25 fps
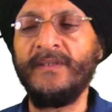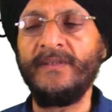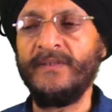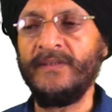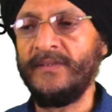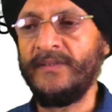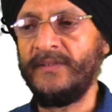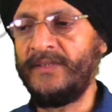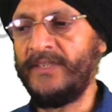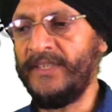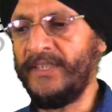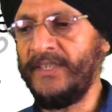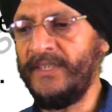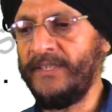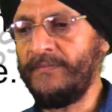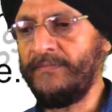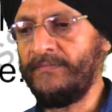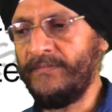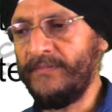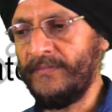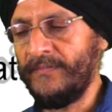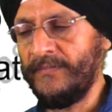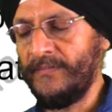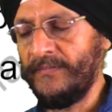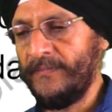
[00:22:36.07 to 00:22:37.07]
the
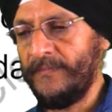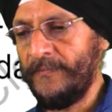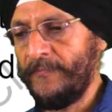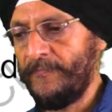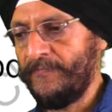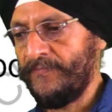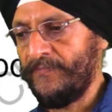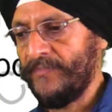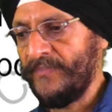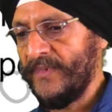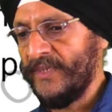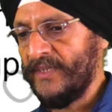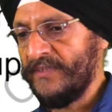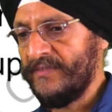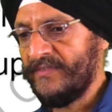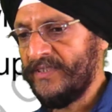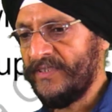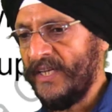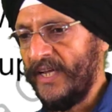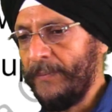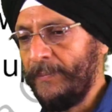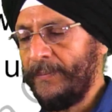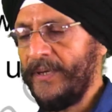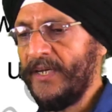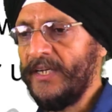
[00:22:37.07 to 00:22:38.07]

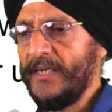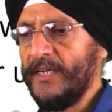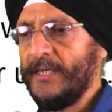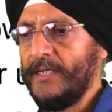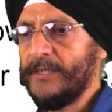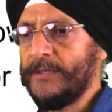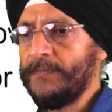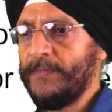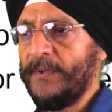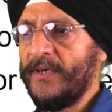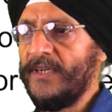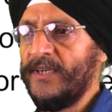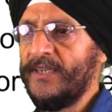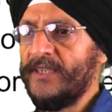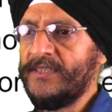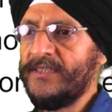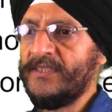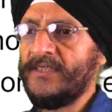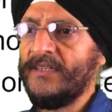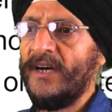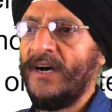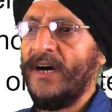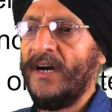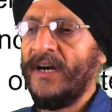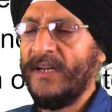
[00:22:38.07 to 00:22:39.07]
cyber experts
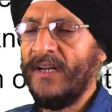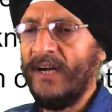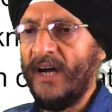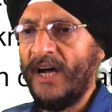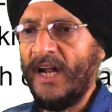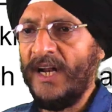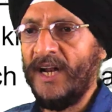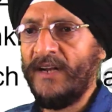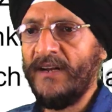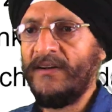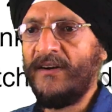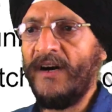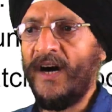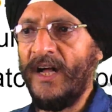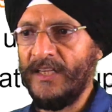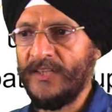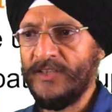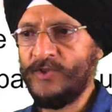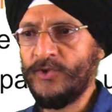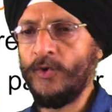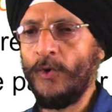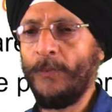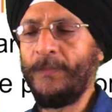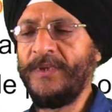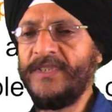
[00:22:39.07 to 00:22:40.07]
are
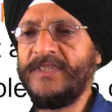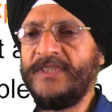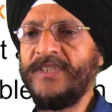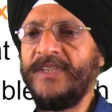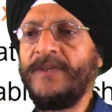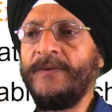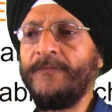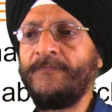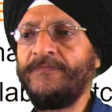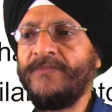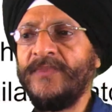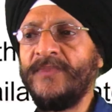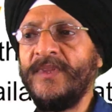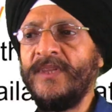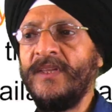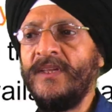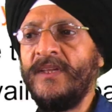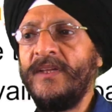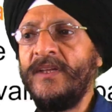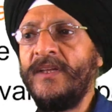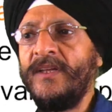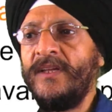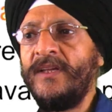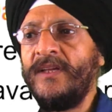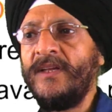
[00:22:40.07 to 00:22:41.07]
also busy
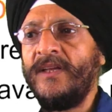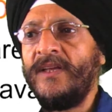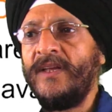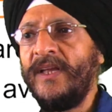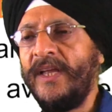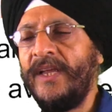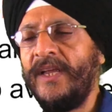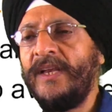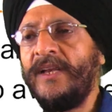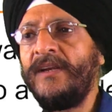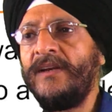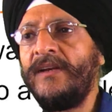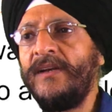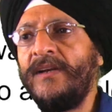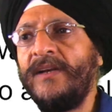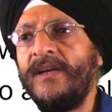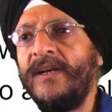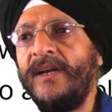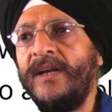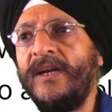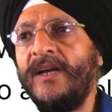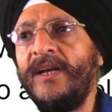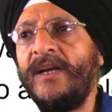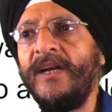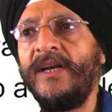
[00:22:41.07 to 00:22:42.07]
in
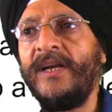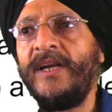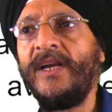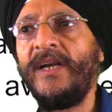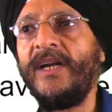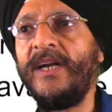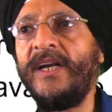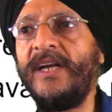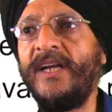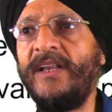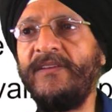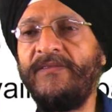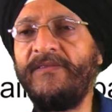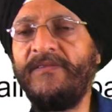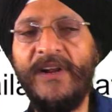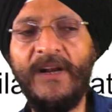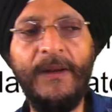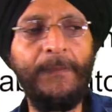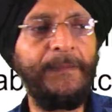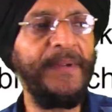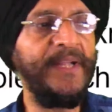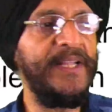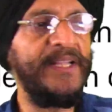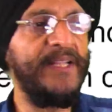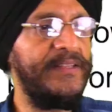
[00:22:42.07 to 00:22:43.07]

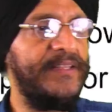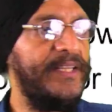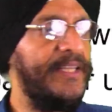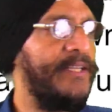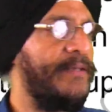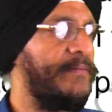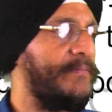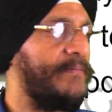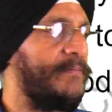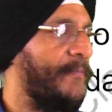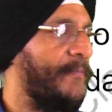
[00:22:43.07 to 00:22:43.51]
developing the